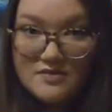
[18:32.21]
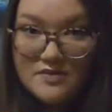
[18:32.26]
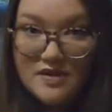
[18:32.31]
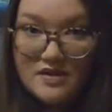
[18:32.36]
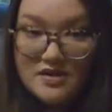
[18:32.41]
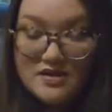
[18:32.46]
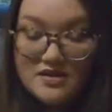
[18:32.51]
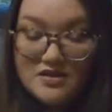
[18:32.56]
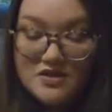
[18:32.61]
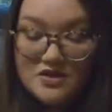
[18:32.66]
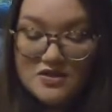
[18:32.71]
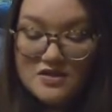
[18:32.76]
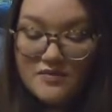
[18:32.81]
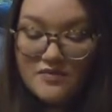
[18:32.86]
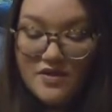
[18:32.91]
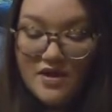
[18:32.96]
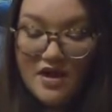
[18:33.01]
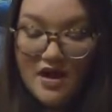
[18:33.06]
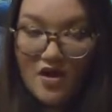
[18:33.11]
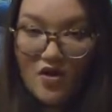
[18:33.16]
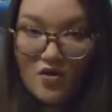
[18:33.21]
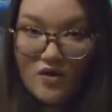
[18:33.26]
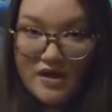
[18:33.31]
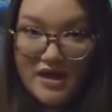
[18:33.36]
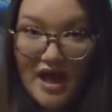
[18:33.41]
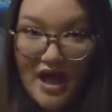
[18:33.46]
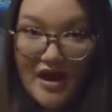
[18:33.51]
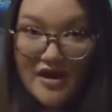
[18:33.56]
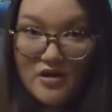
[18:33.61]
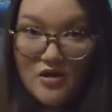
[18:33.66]
but this is just something I
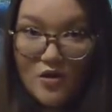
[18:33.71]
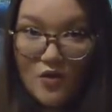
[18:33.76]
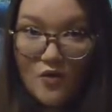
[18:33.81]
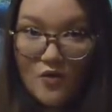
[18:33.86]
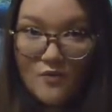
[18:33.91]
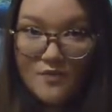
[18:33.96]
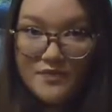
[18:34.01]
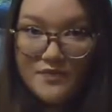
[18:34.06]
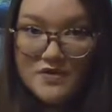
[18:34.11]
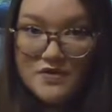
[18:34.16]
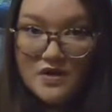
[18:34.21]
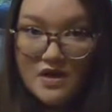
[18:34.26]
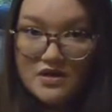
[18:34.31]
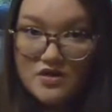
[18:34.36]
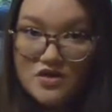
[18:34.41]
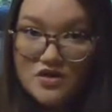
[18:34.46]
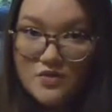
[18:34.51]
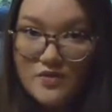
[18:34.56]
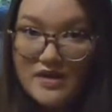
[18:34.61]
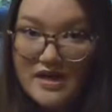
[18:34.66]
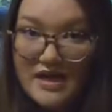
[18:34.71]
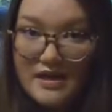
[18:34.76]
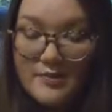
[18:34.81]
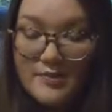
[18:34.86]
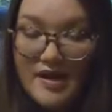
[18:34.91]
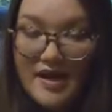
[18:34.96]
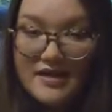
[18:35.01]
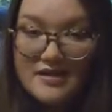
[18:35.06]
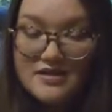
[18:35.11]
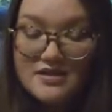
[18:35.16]
already had at home, so I just went ahead
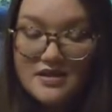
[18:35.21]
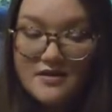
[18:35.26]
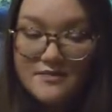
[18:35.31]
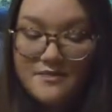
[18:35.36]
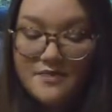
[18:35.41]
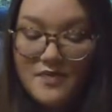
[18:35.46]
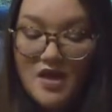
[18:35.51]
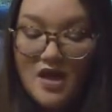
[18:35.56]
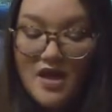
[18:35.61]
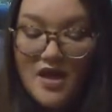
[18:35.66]
and packed them.